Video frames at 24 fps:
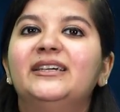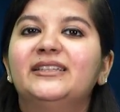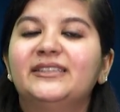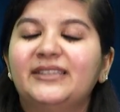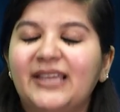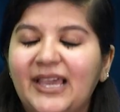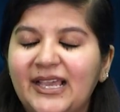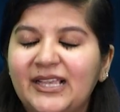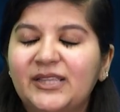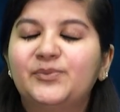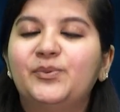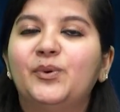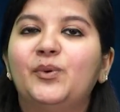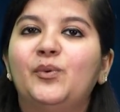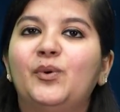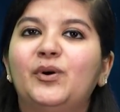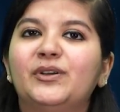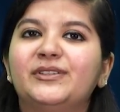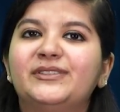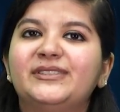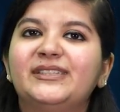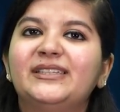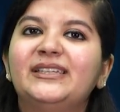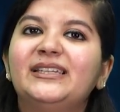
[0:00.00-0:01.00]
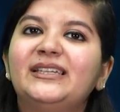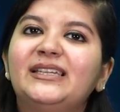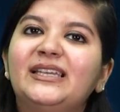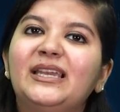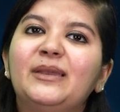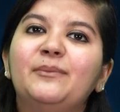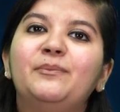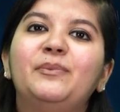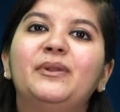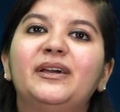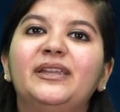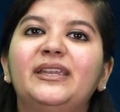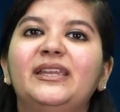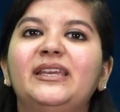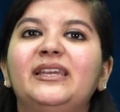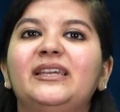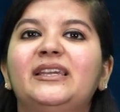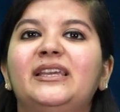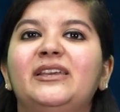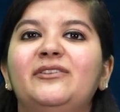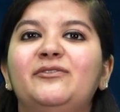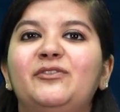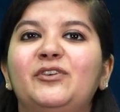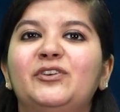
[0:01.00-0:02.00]
Thanks for watching. Keep learning,
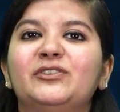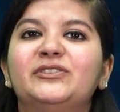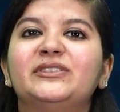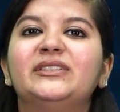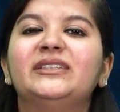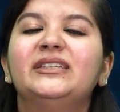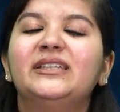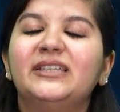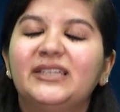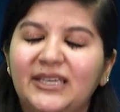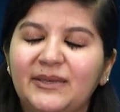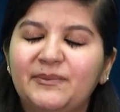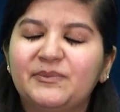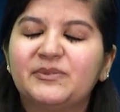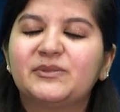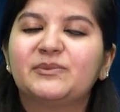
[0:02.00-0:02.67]
keep watching, keep